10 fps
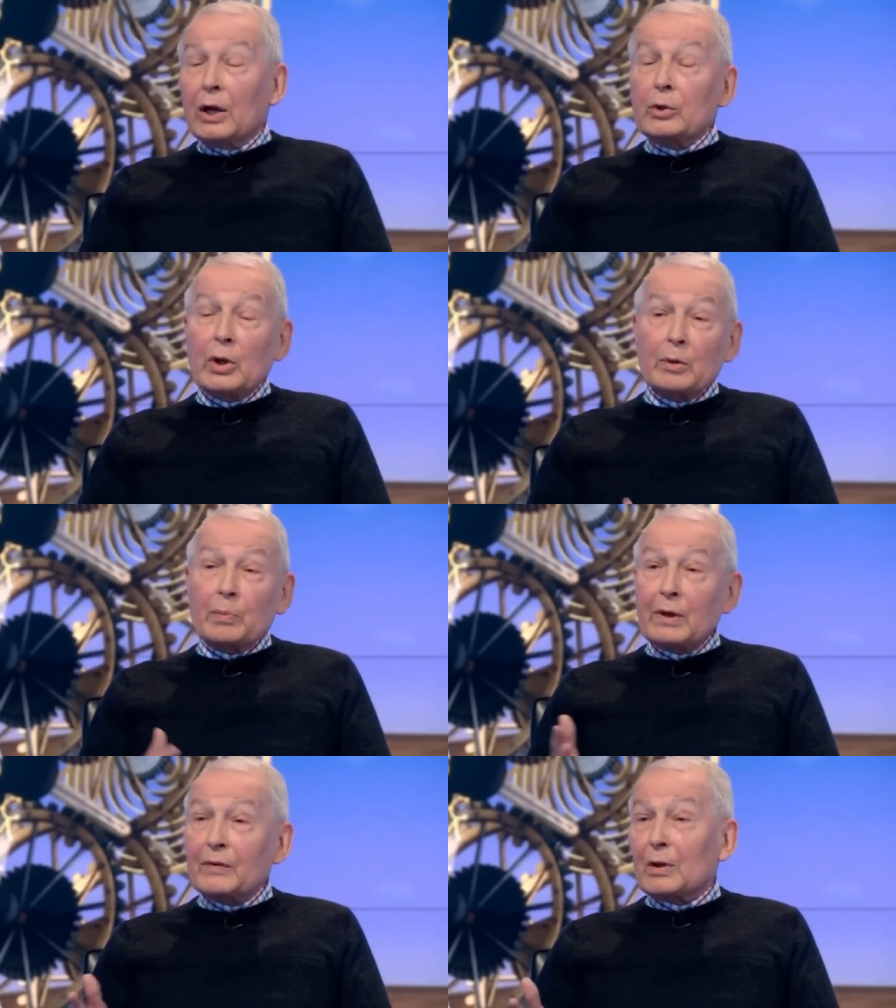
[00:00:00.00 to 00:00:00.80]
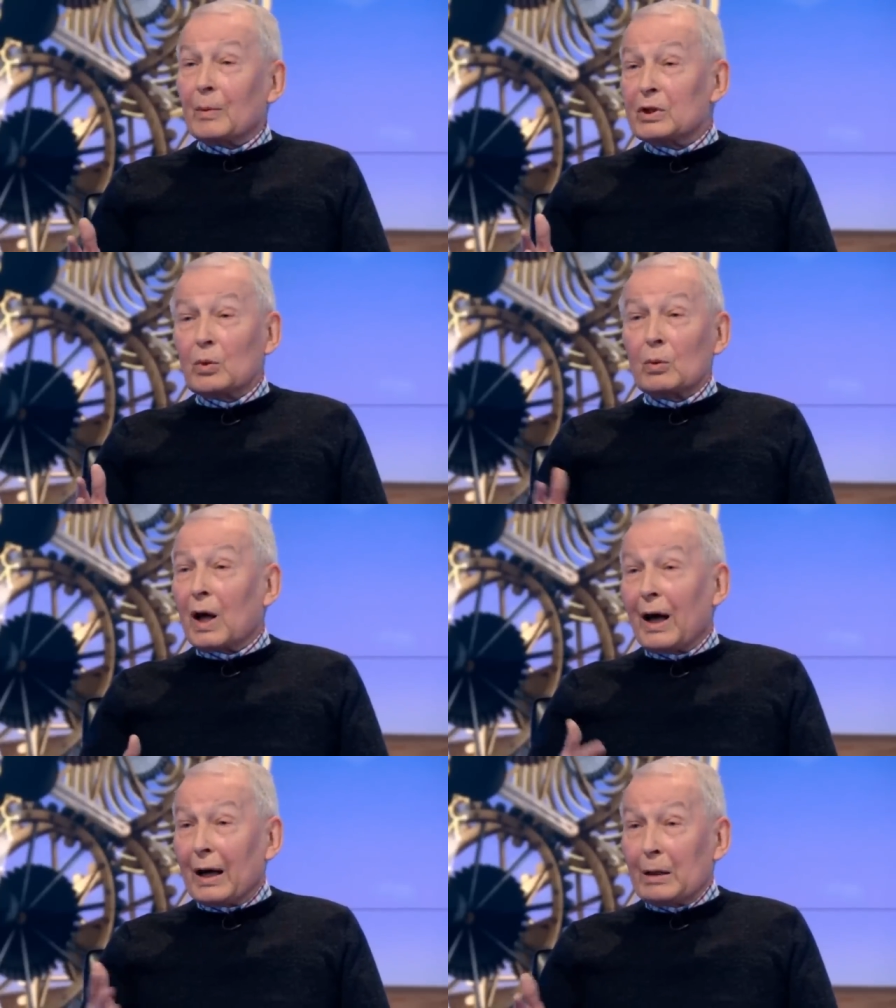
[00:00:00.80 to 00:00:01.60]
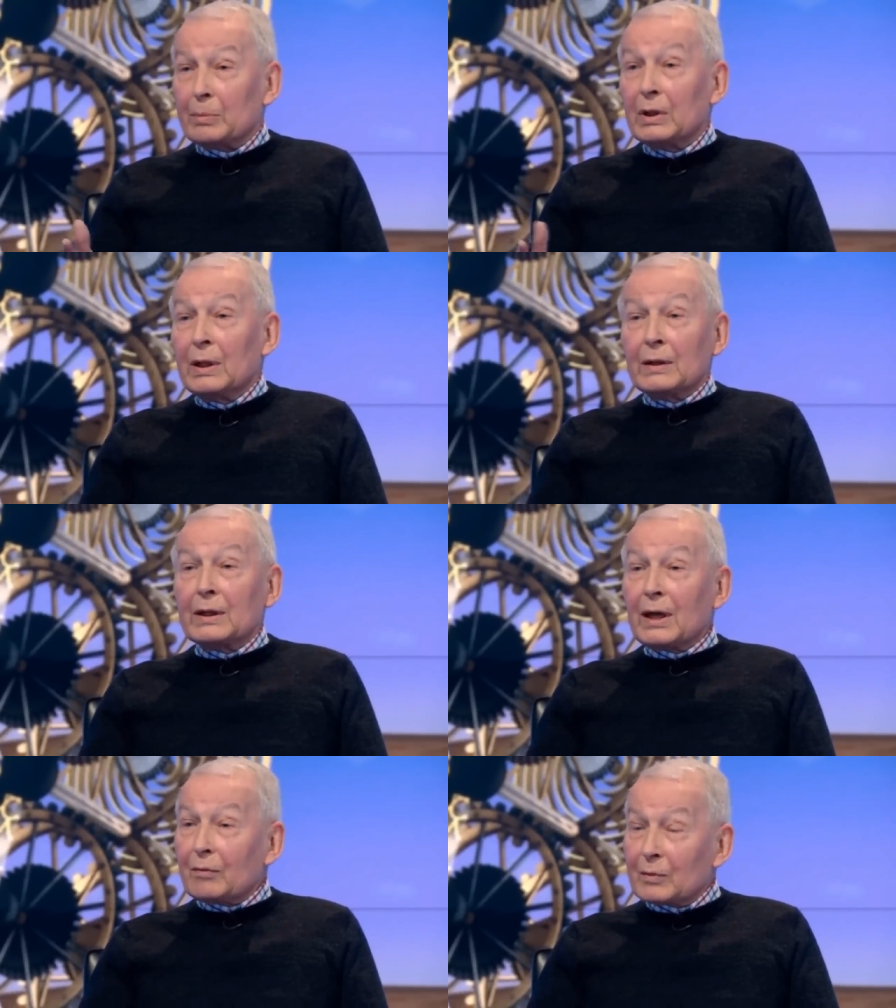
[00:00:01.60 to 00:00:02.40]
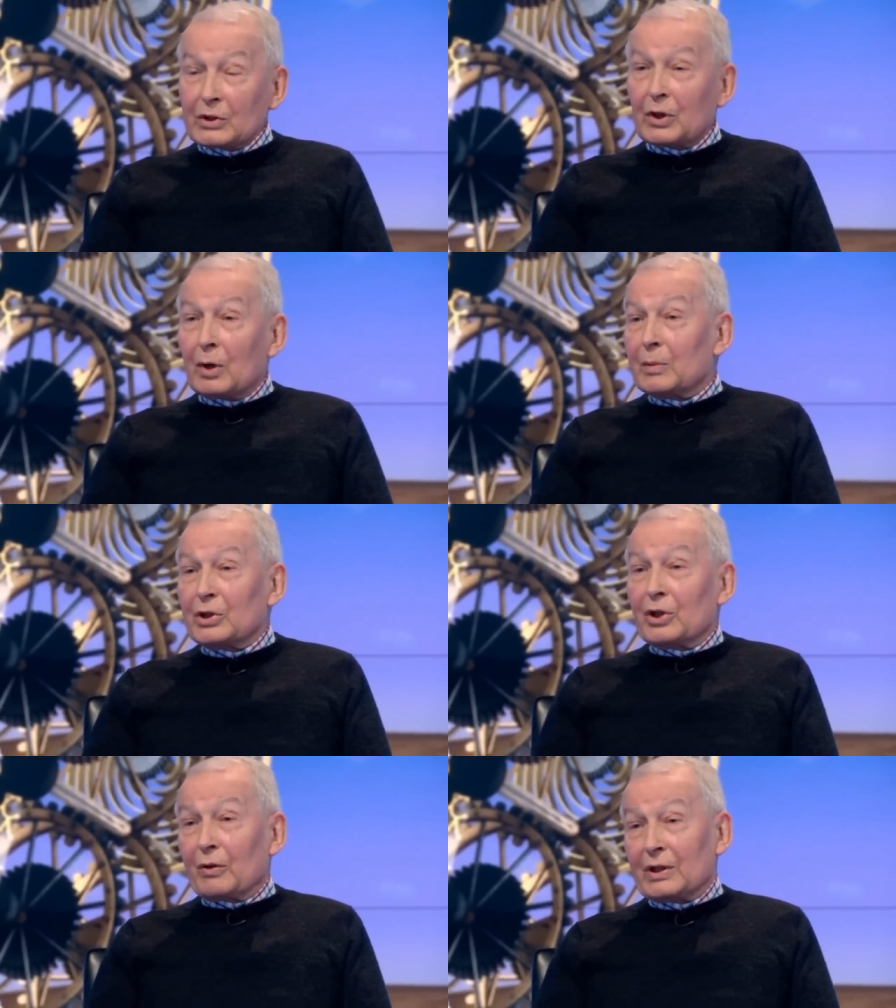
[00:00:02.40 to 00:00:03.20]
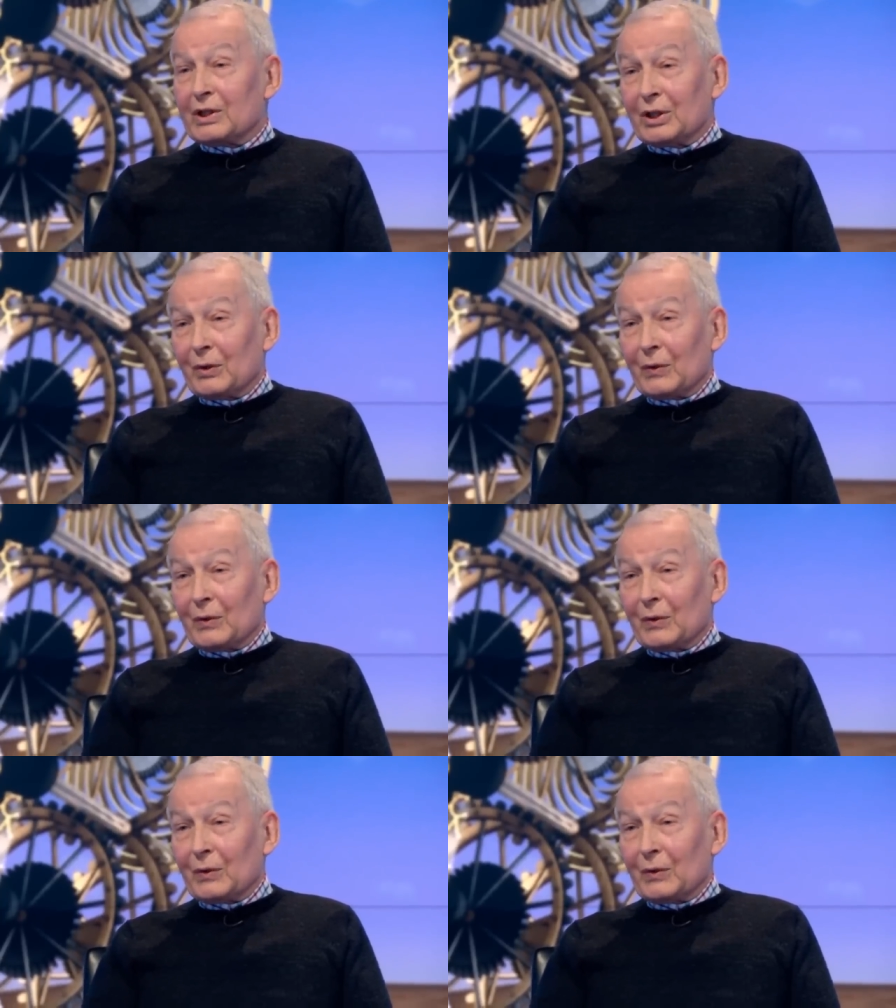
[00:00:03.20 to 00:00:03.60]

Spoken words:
And you know perfectly, it's all hype. The government's got a majority